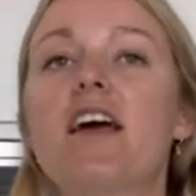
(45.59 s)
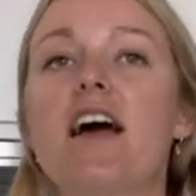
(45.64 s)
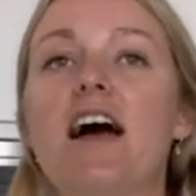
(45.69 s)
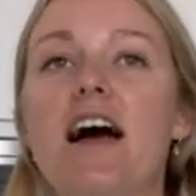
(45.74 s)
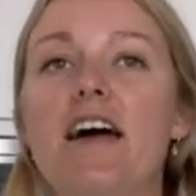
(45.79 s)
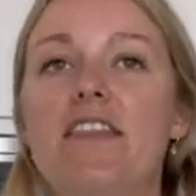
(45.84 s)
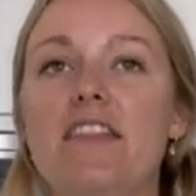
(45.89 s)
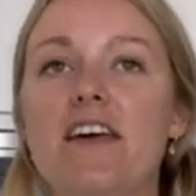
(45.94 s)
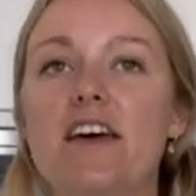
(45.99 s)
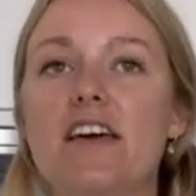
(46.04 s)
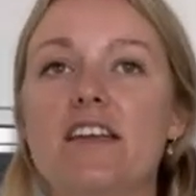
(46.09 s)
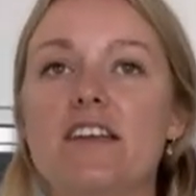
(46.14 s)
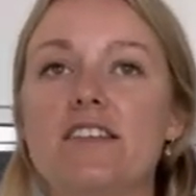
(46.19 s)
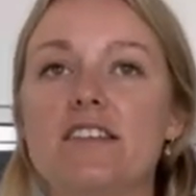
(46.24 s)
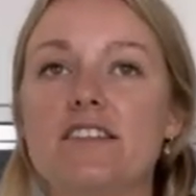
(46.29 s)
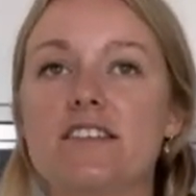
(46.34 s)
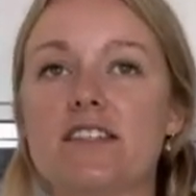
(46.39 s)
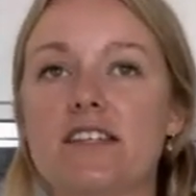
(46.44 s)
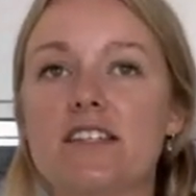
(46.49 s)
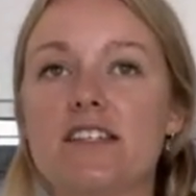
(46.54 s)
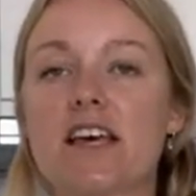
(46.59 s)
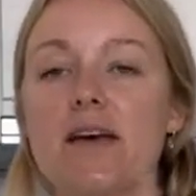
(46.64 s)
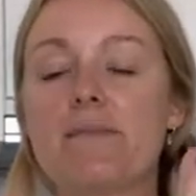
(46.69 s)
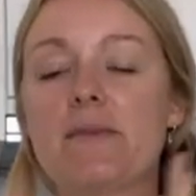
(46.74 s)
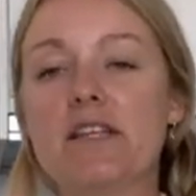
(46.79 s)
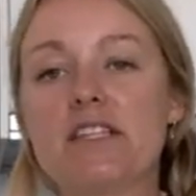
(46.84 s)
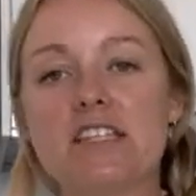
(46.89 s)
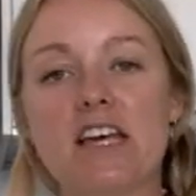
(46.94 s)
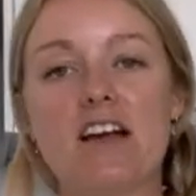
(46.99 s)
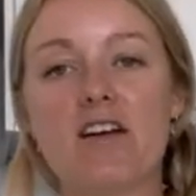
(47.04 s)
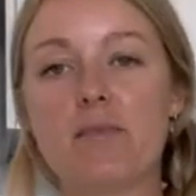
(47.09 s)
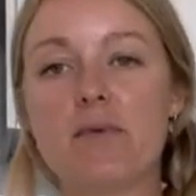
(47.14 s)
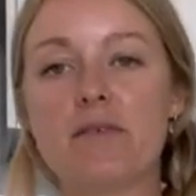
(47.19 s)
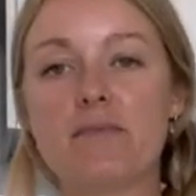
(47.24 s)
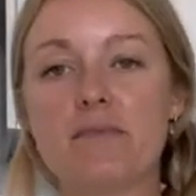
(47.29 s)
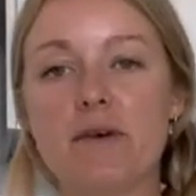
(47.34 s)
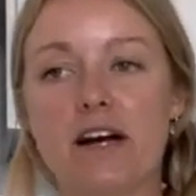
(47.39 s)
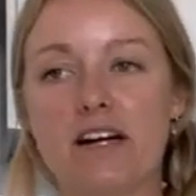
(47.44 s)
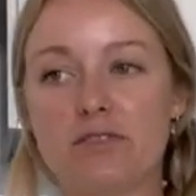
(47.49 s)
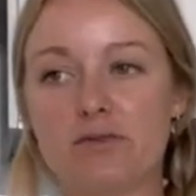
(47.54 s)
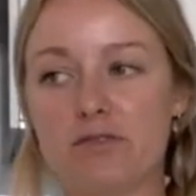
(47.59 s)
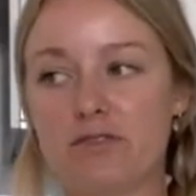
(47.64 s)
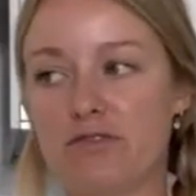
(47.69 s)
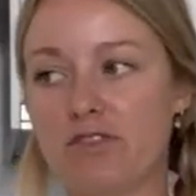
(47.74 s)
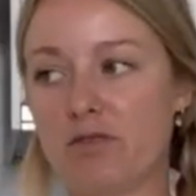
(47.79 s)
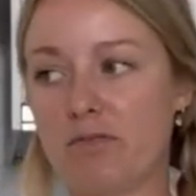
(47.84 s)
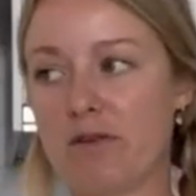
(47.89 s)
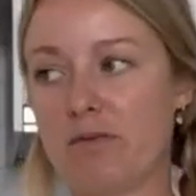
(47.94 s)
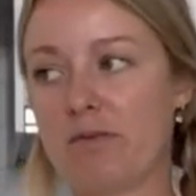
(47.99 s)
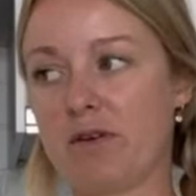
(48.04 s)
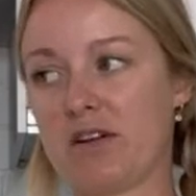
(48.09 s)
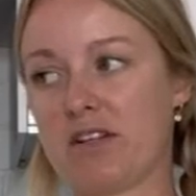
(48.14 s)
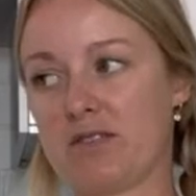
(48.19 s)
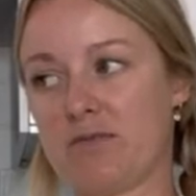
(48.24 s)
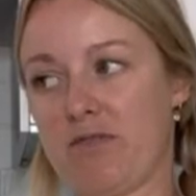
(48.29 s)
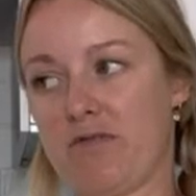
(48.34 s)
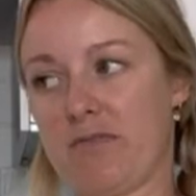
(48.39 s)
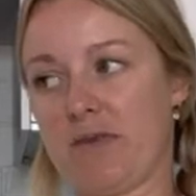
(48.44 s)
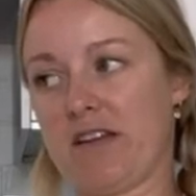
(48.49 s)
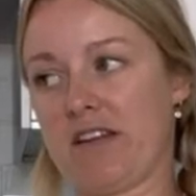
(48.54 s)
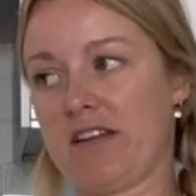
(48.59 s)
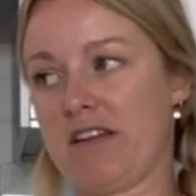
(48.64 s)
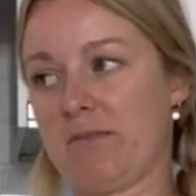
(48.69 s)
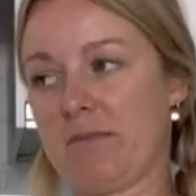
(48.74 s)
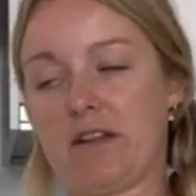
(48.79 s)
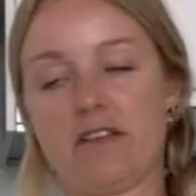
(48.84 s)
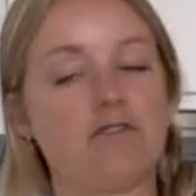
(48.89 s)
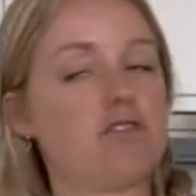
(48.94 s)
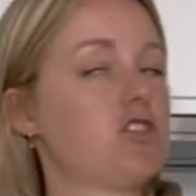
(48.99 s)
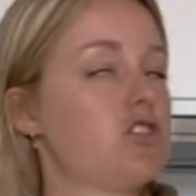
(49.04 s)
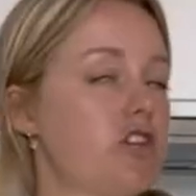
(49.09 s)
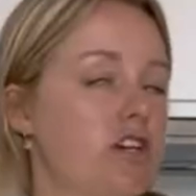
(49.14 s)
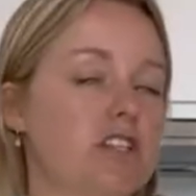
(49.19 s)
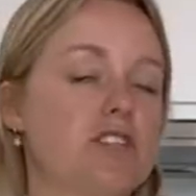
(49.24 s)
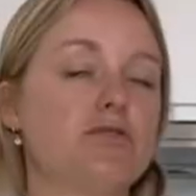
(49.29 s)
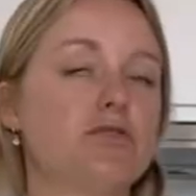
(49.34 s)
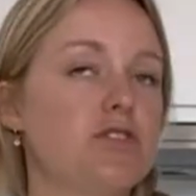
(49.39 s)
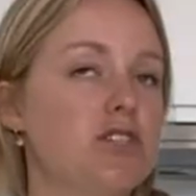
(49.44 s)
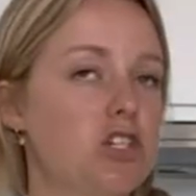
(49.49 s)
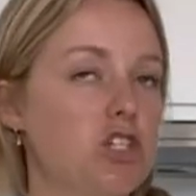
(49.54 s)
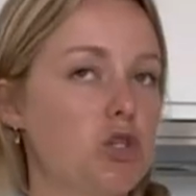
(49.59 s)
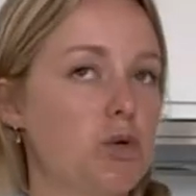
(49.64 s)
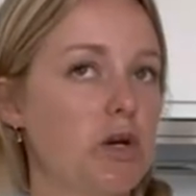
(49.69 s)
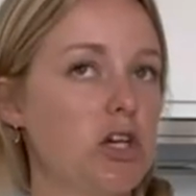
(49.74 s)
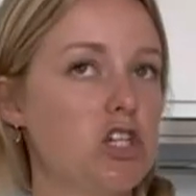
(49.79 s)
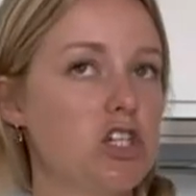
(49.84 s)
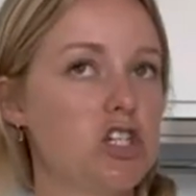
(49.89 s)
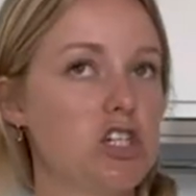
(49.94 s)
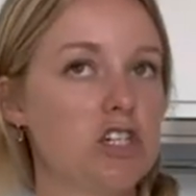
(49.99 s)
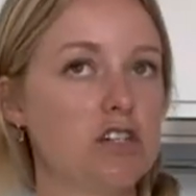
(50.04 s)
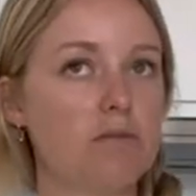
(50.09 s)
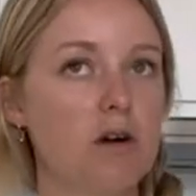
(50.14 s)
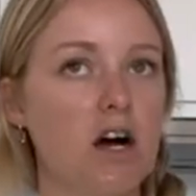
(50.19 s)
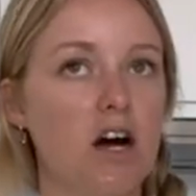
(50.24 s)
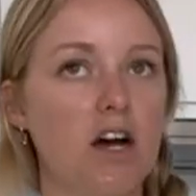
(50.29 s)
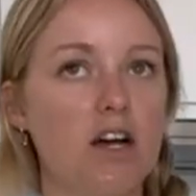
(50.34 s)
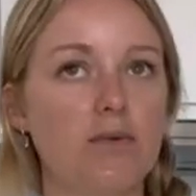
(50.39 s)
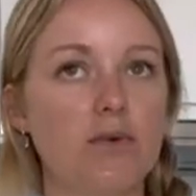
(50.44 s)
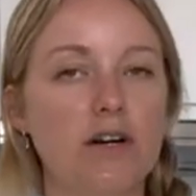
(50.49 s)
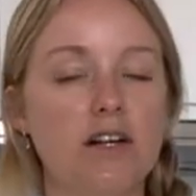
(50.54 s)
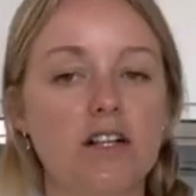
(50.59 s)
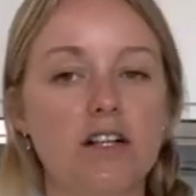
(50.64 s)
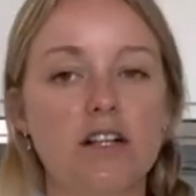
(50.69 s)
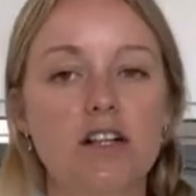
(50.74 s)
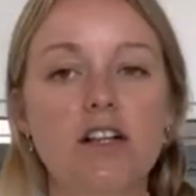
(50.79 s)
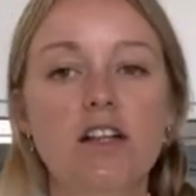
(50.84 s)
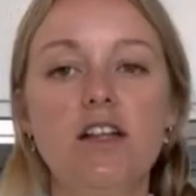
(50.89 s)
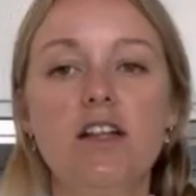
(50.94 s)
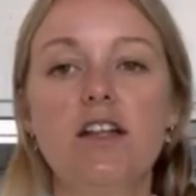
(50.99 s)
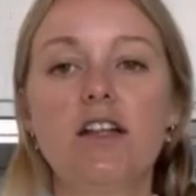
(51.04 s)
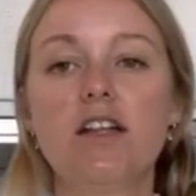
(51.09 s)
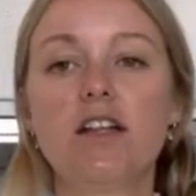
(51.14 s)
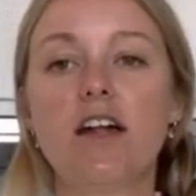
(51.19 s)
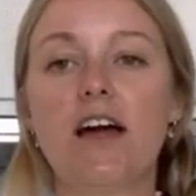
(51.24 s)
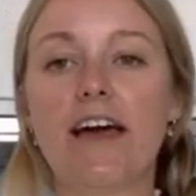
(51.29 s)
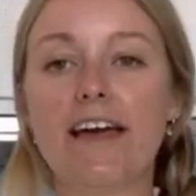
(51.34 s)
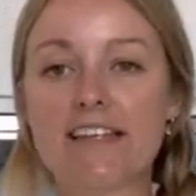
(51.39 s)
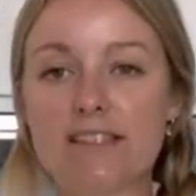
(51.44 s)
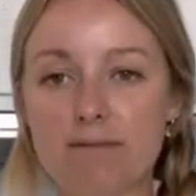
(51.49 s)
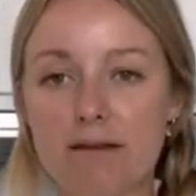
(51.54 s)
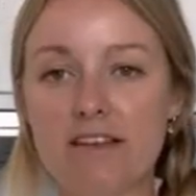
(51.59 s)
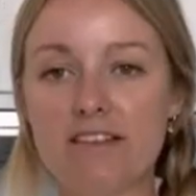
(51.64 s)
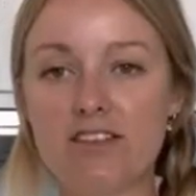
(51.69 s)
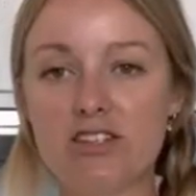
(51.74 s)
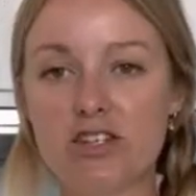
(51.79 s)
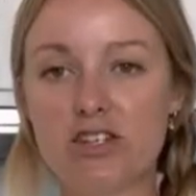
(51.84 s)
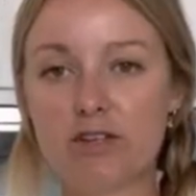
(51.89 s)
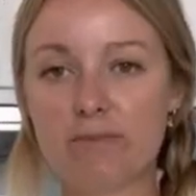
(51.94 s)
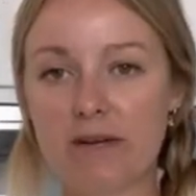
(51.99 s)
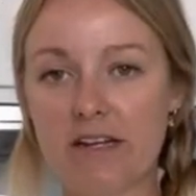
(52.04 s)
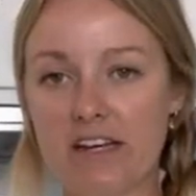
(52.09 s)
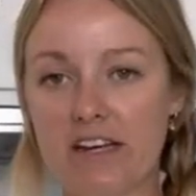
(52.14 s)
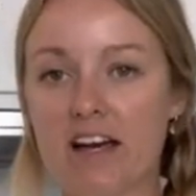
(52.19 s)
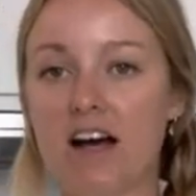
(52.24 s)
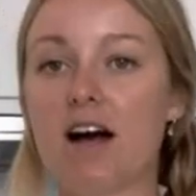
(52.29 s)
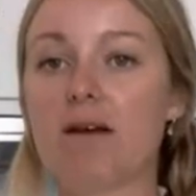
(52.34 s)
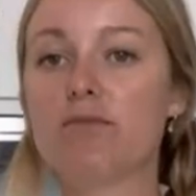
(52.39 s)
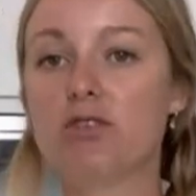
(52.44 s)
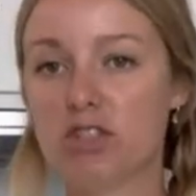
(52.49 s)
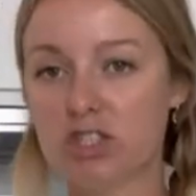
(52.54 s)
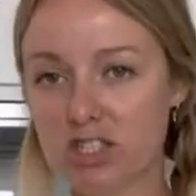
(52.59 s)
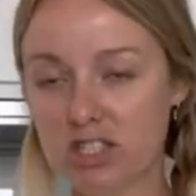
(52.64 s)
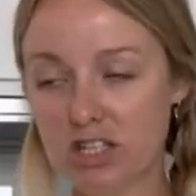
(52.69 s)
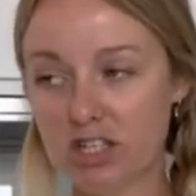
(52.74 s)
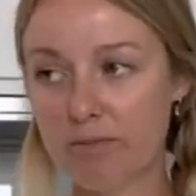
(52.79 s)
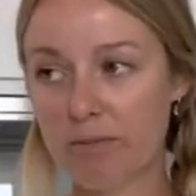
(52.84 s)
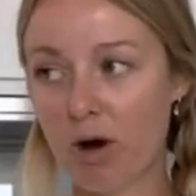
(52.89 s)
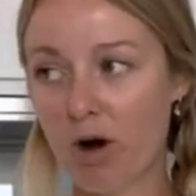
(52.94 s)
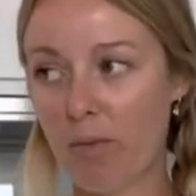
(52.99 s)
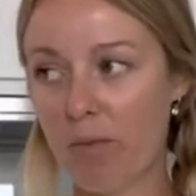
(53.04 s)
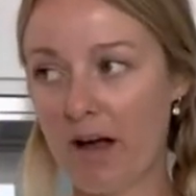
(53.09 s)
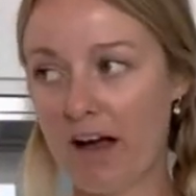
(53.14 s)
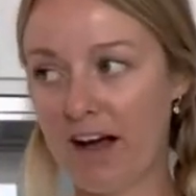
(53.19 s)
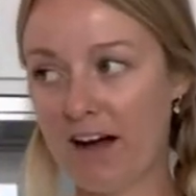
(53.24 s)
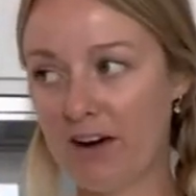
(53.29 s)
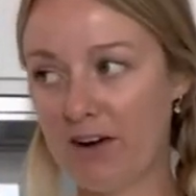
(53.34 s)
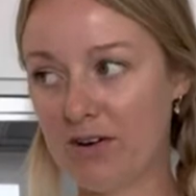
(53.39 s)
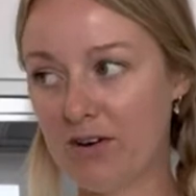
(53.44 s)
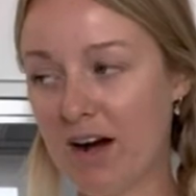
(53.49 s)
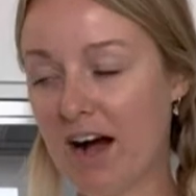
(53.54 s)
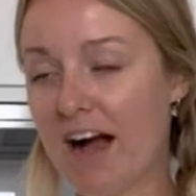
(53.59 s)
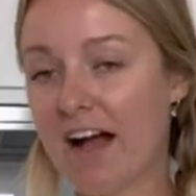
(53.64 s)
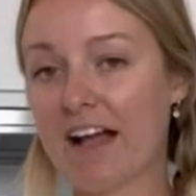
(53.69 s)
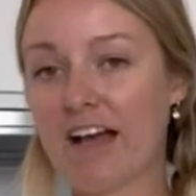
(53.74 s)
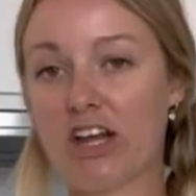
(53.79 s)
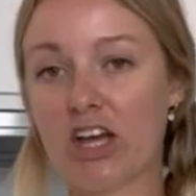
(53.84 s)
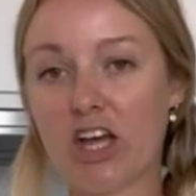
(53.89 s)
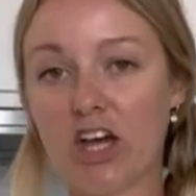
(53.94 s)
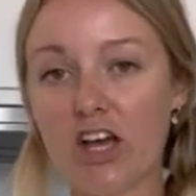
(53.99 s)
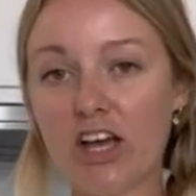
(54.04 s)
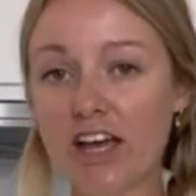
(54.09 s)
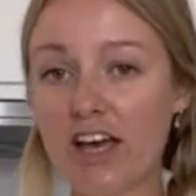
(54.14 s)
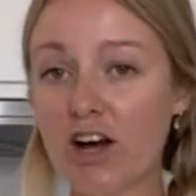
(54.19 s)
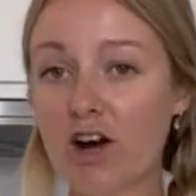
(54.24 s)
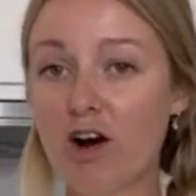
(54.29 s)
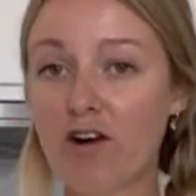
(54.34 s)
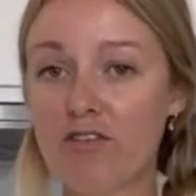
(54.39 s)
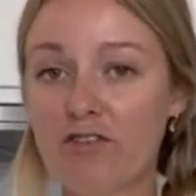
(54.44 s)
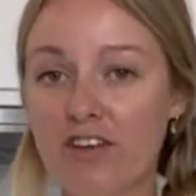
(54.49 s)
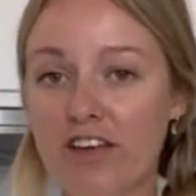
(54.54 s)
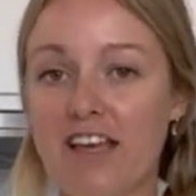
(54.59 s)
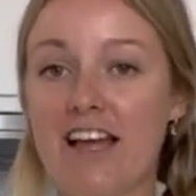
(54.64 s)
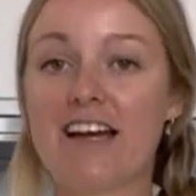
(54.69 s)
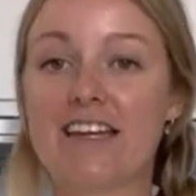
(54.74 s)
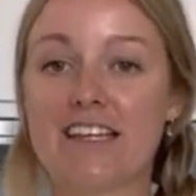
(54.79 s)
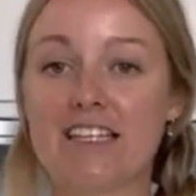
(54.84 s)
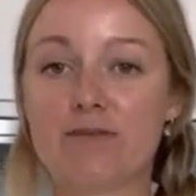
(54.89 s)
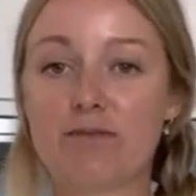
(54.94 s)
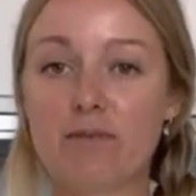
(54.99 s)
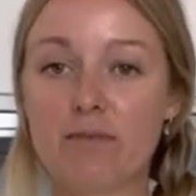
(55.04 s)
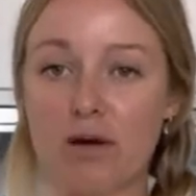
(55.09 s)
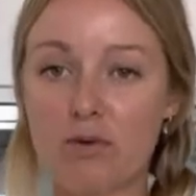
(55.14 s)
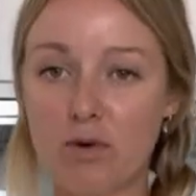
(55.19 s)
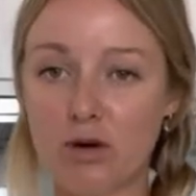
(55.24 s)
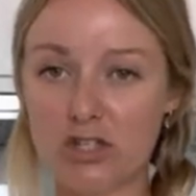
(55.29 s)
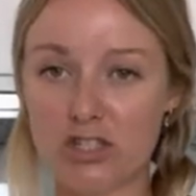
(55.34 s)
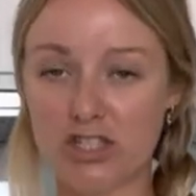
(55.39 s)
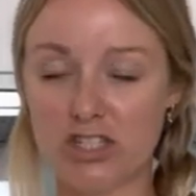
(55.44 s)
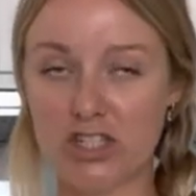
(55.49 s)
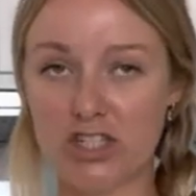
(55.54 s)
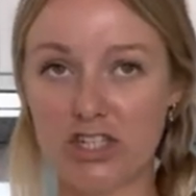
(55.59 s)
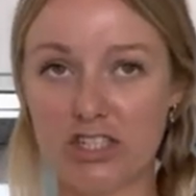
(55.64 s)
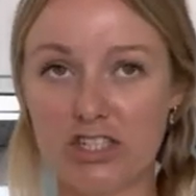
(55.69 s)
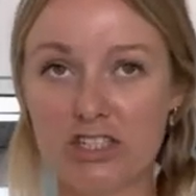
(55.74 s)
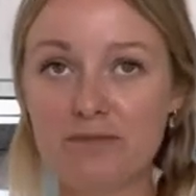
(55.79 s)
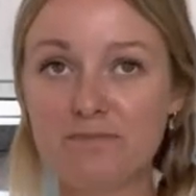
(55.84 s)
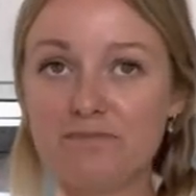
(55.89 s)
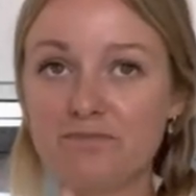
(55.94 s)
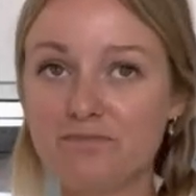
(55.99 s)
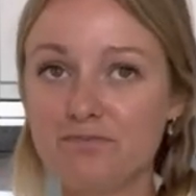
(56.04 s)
And then Sunday, Monday, I've been bad with filming because we've been in a bit of a stressful situation, but I will explain that to you in a minute. I'm just gonna pop out, I'm gonna go and get a coffee, I need to put my washing on,